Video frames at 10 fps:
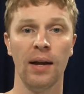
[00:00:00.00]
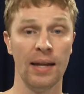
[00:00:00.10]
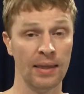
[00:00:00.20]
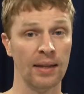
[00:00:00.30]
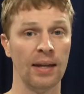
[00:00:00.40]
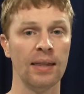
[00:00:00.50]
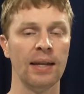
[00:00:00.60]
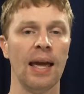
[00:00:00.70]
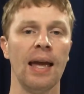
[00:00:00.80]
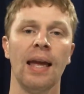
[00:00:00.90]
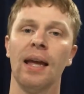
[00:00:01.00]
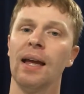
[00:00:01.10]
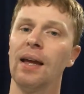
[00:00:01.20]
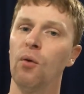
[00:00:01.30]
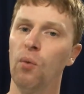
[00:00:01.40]
in the day
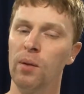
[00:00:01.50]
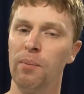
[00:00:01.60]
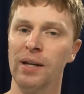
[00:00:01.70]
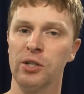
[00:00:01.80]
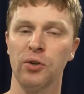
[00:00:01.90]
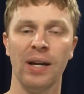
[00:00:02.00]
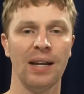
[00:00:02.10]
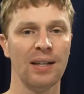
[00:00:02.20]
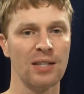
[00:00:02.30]
with a big streak,